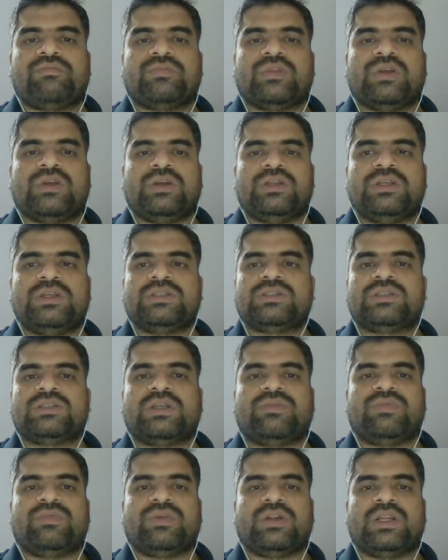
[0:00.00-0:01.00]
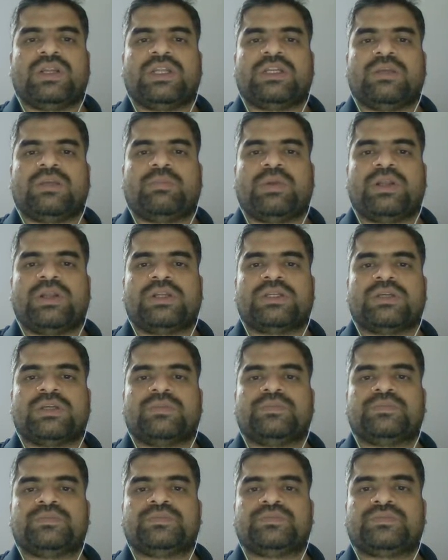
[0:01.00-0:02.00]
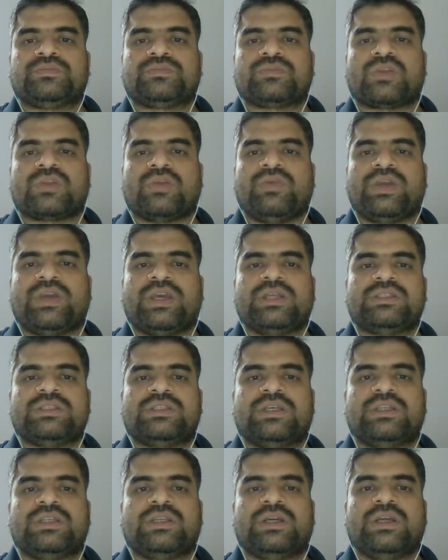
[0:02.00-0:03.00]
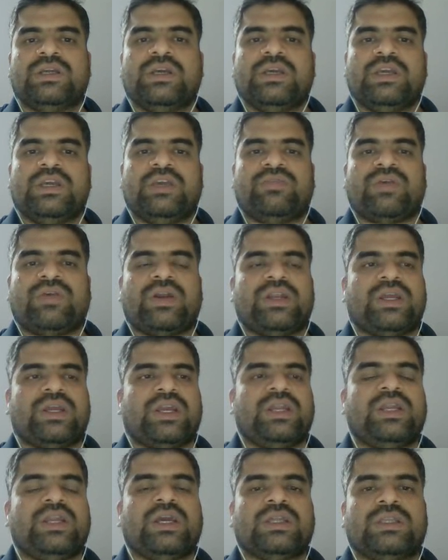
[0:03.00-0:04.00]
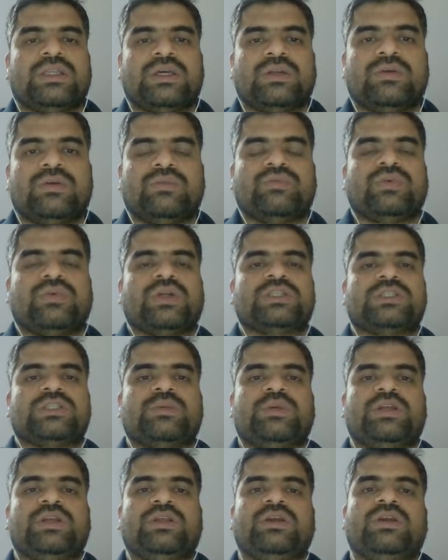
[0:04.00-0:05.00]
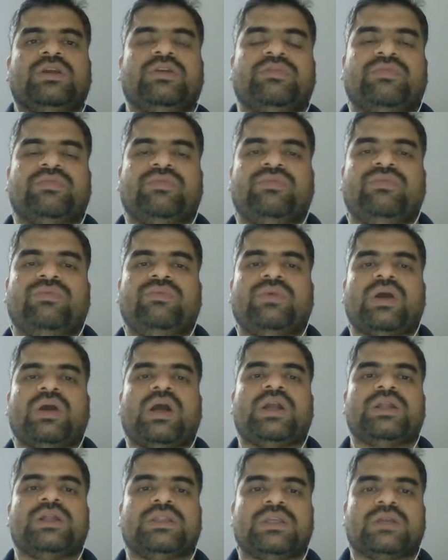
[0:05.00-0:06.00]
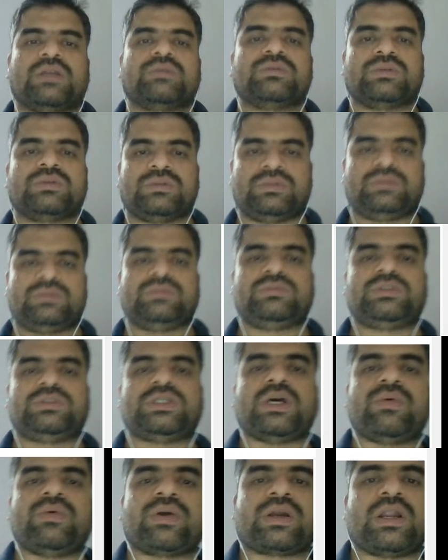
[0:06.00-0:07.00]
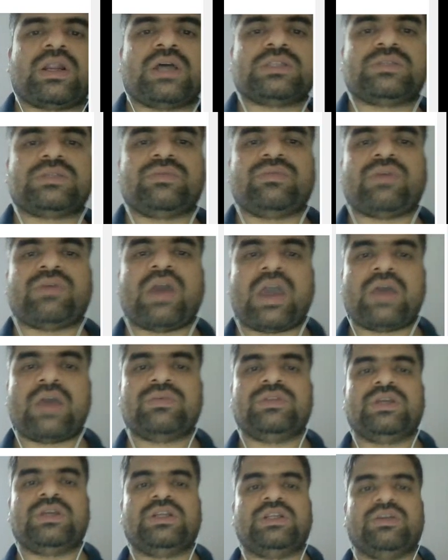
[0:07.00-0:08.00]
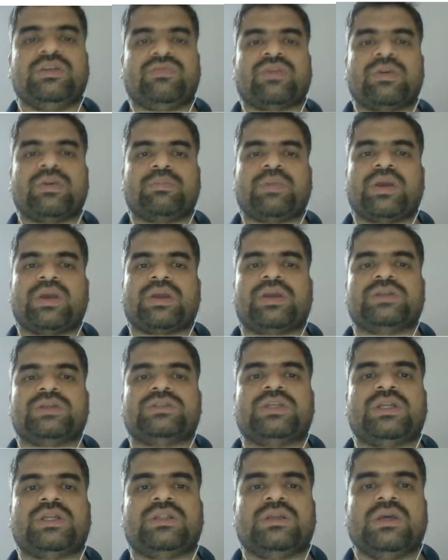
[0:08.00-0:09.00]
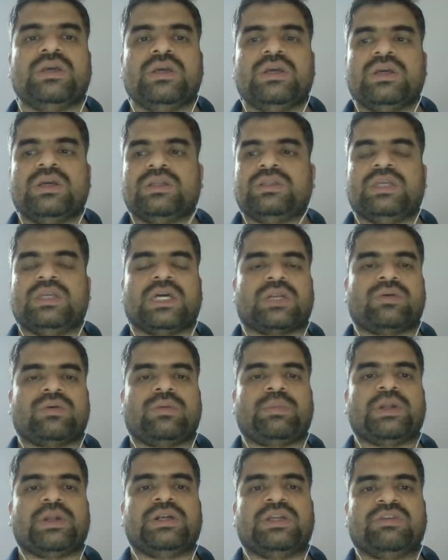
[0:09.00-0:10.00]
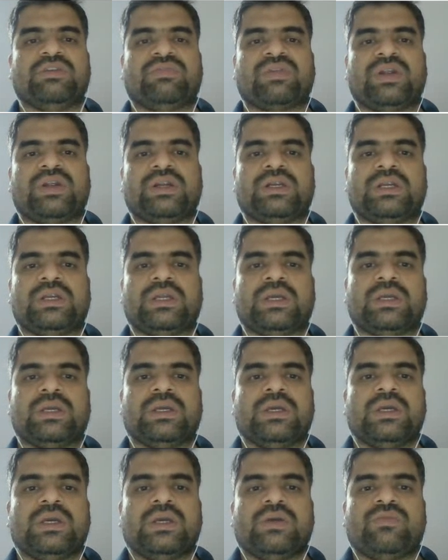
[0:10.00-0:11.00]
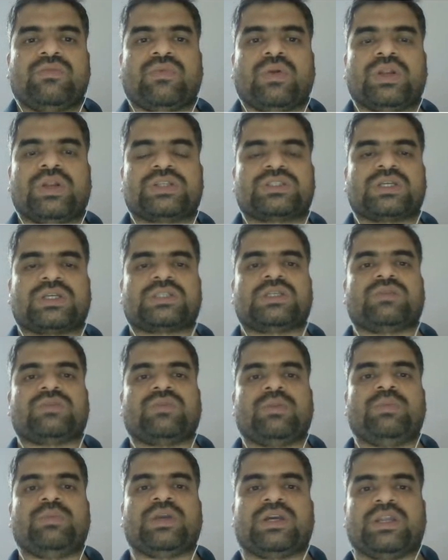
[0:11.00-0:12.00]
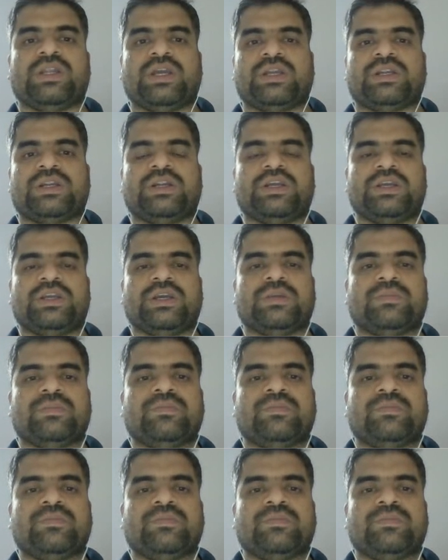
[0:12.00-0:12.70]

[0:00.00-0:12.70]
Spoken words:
it is little bit, we can say that if any other, for example, if another Java class have the different package, then there will be different folder structure will be created here.